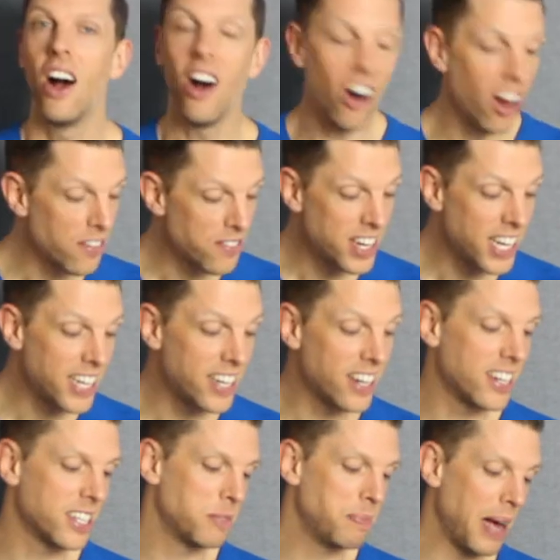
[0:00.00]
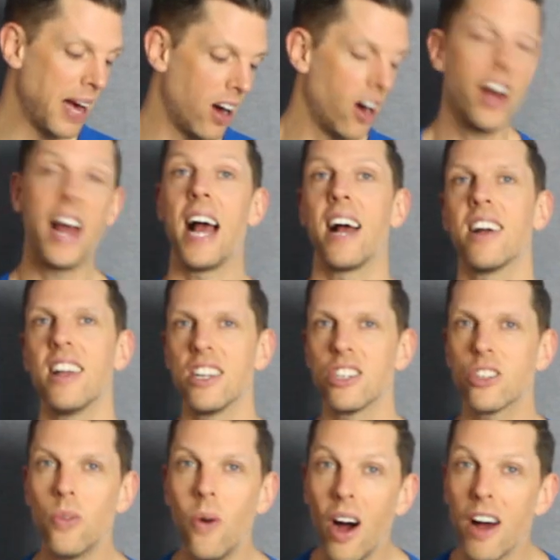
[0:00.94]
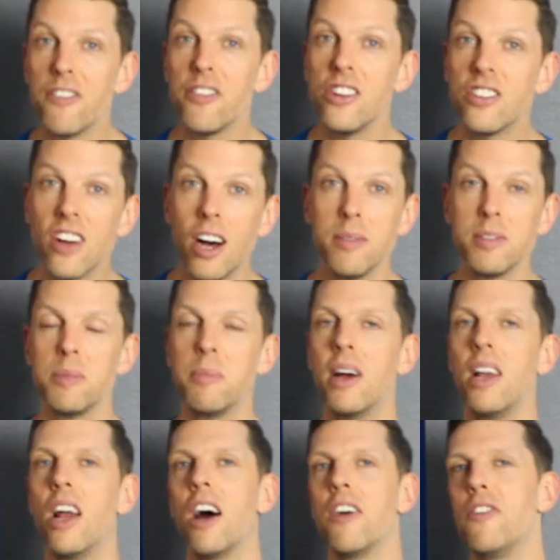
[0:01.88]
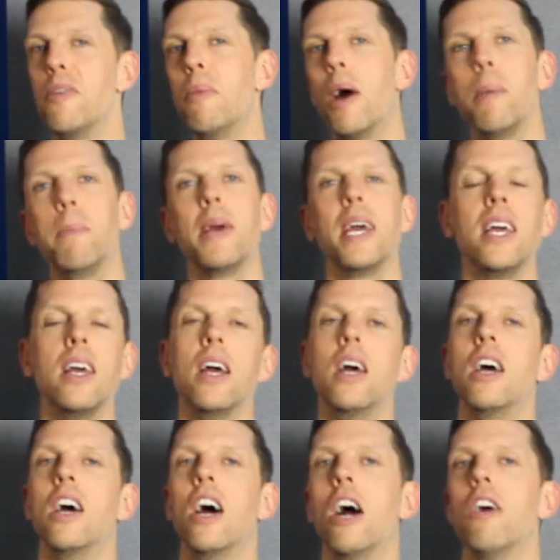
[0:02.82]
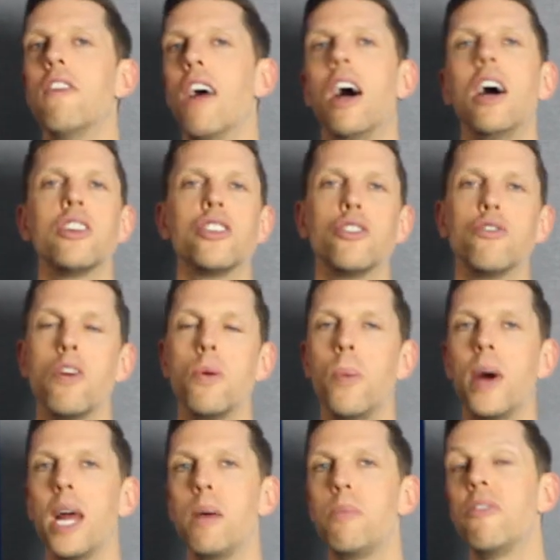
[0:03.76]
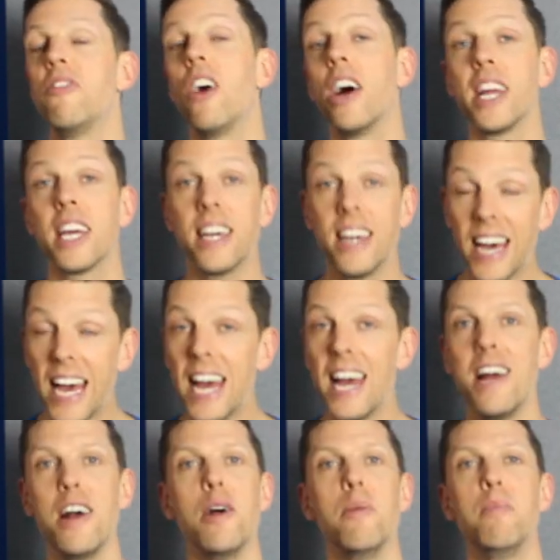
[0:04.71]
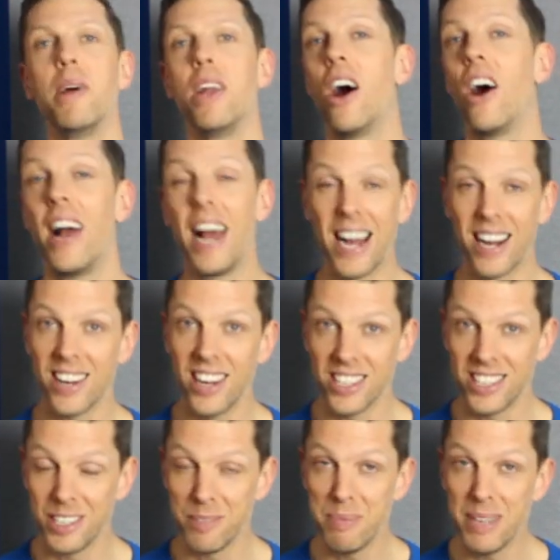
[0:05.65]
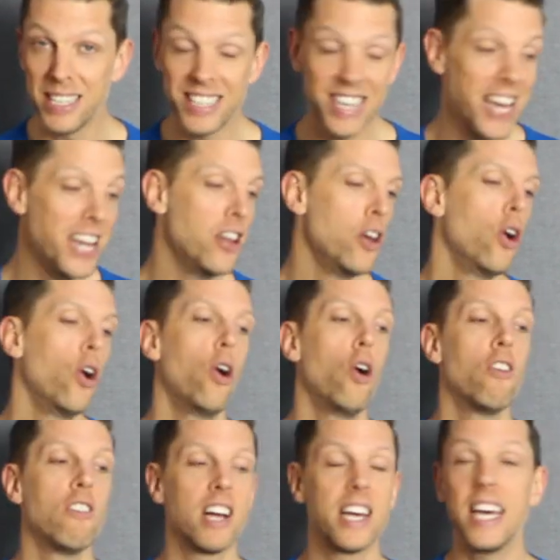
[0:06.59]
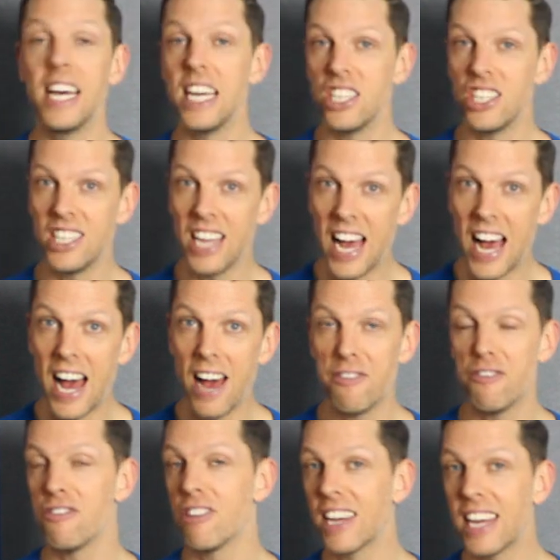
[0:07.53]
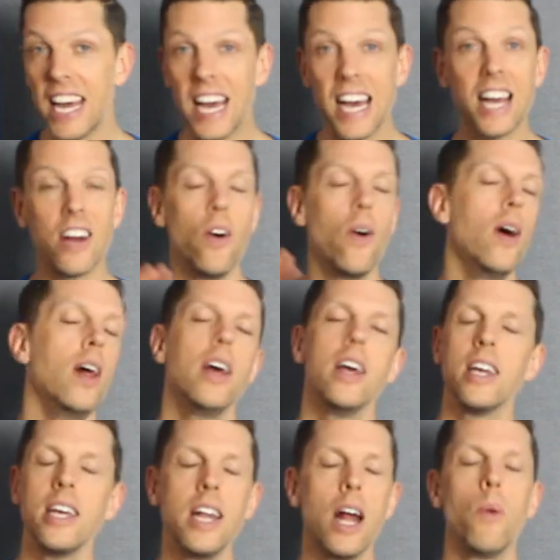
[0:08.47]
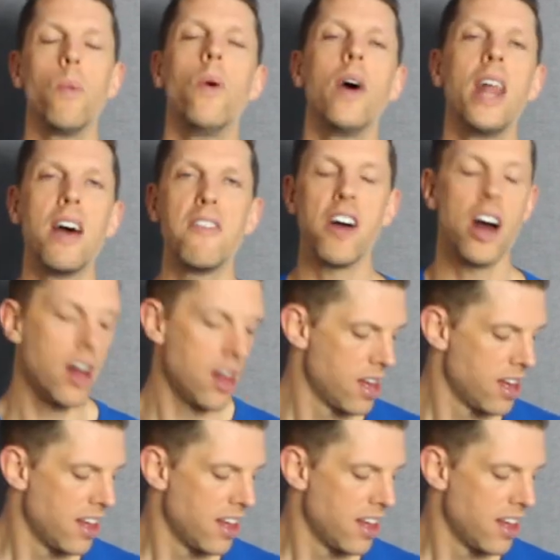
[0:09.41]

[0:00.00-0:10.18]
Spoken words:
I've needed a spare hi-hat clutch quite a few times in my life. It might be a rehearsal room where they provide a kit, but the hi-hat clutch is missing, or a kit share for a gig, or, you know, whatever.